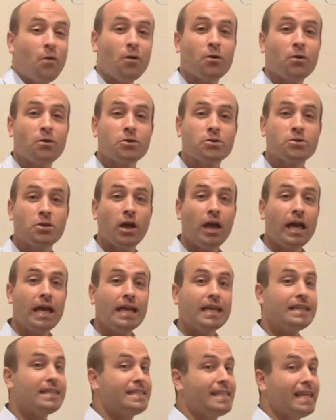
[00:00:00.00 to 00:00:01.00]
words
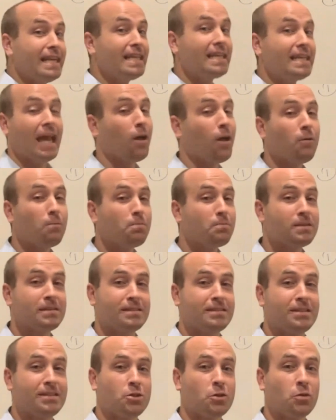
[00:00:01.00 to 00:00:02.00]
didn't help the
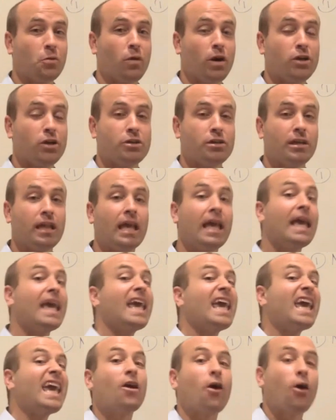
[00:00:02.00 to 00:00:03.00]
situation,
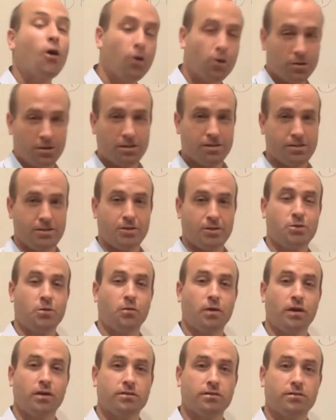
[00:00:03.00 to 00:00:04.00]
it hurt the
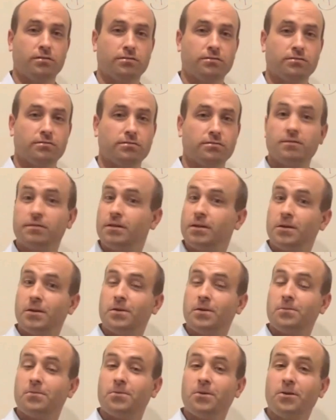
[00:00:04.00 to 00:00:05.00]
situation.
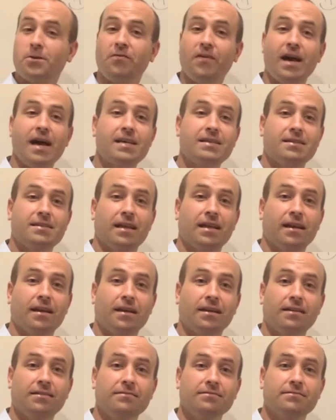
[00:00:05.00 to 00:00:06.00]
Pretty fascinating,
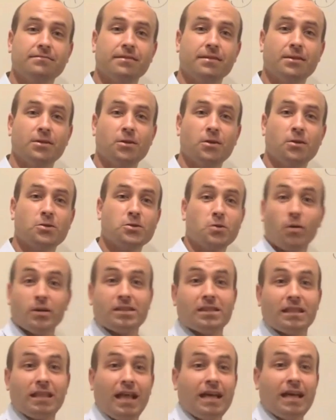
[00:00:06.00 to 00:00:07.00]
huh? So
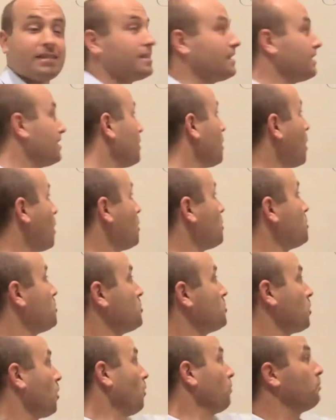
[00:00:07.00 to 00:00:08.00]
what's the lesson?
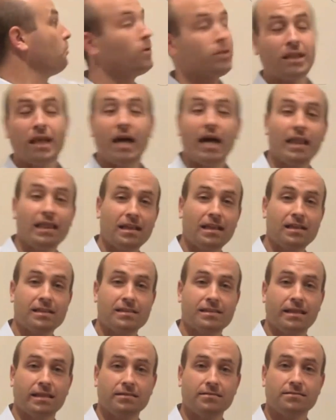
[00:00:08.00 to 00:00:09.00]
Don't put that in the
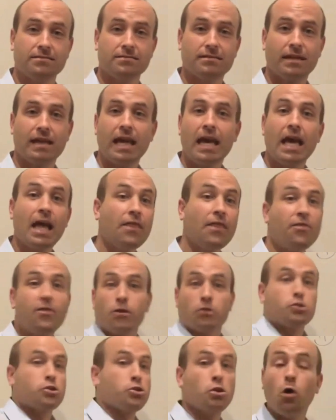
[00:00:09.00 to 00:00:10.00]
listing.
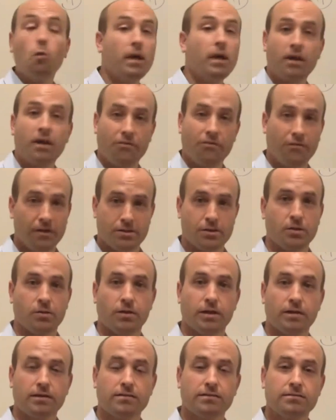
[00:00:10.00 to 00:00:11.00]
There's no benefit
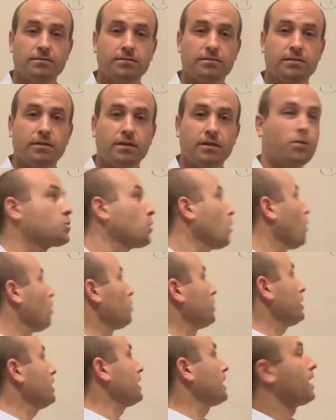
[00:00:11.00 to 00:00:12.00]
to it. There's
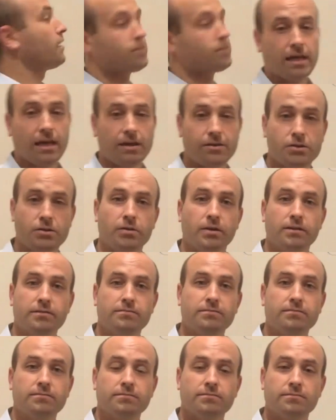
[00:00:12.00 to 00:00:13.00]
only downside to it.
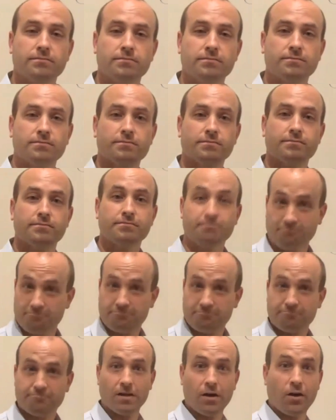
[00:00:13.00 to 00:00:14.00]

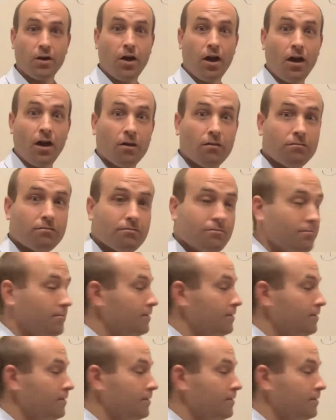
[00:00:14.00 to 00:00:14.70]
There you go.